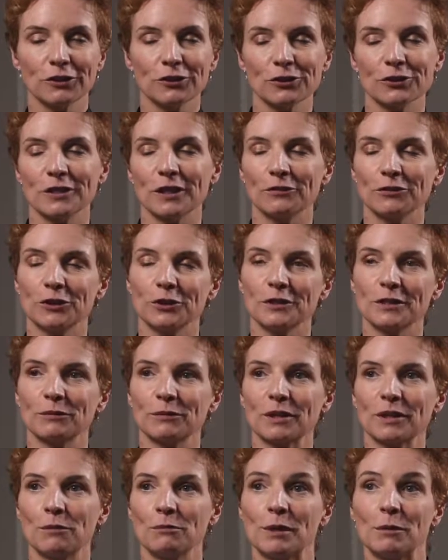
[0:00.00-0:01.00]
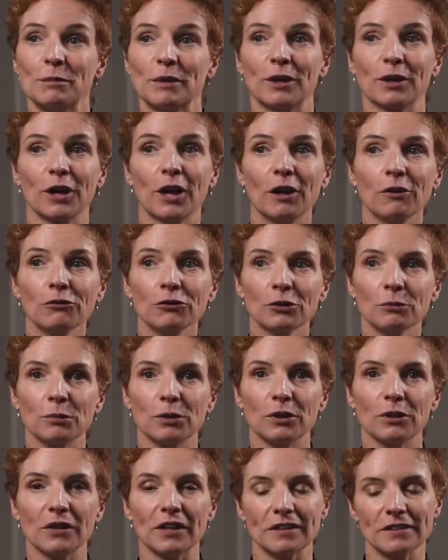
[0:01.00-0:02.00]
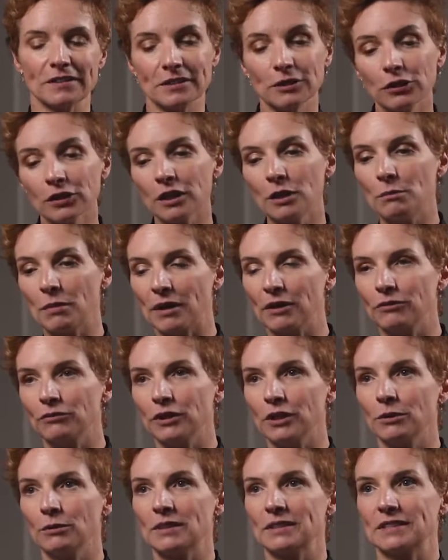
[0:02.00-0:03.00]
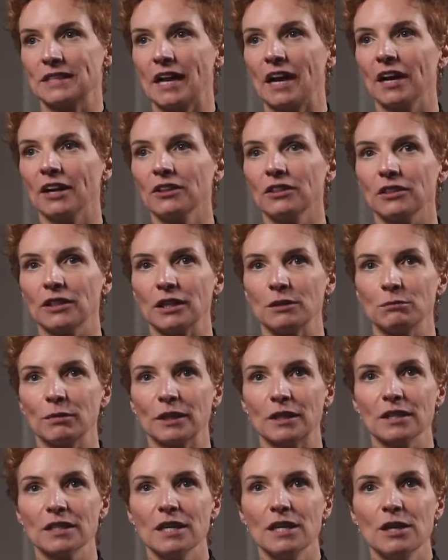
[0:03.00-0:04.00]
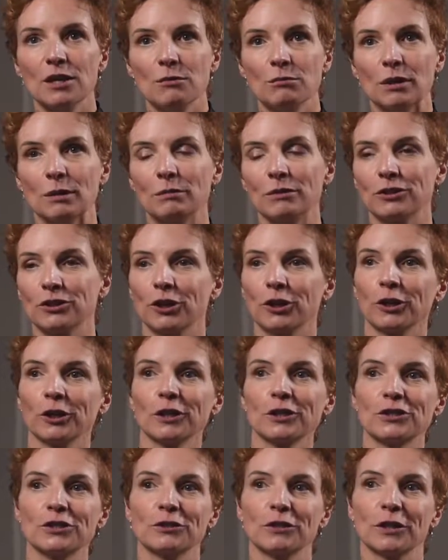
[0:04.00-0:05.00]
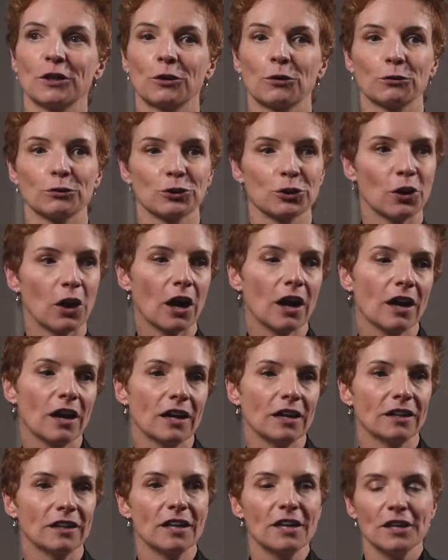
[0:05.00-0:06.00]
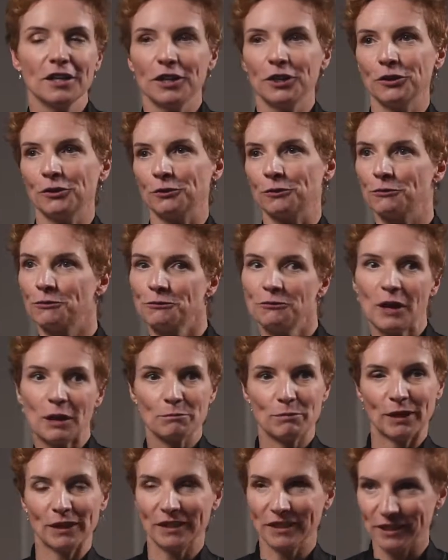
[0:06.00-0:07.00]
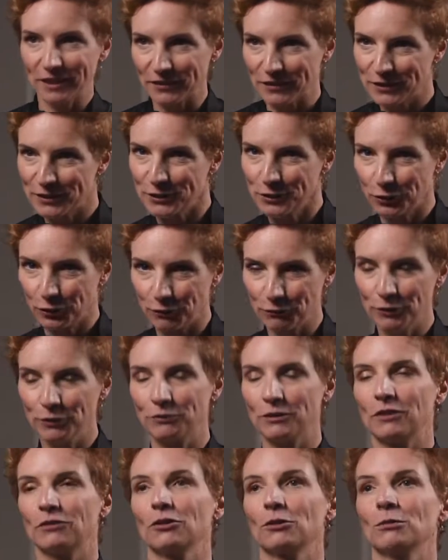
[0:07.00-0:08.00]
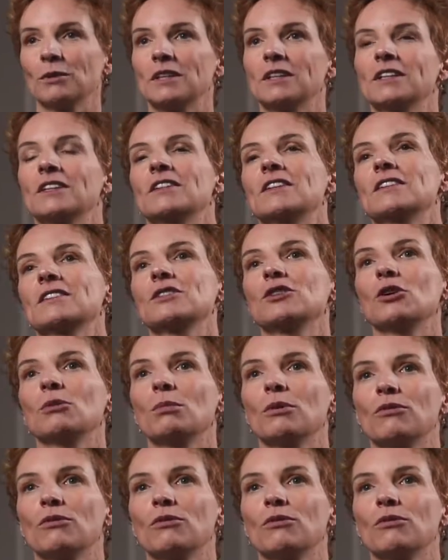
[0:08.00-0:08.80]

yourself to do something that may be uncomfortable, that's still going to benefit you as an athlete, but maybe encourage you to go try, fat biking in the snow if you've never ridden in the snow